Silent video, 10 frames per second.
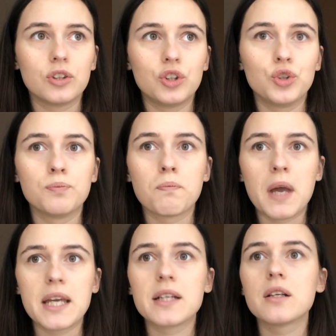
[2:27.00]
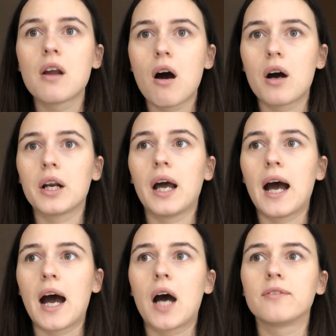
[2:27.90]
you may not
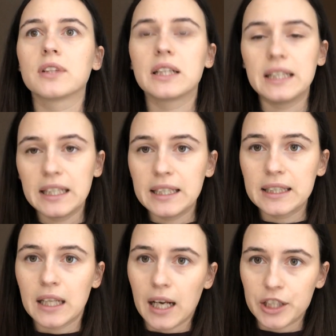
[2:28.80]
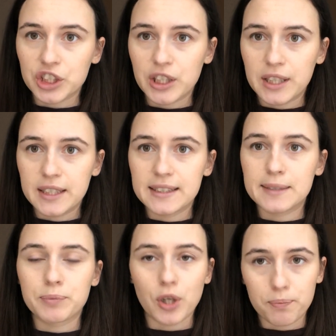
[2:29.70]
have cleaned the
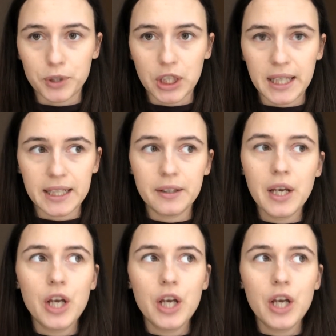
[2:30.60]
lashes properly.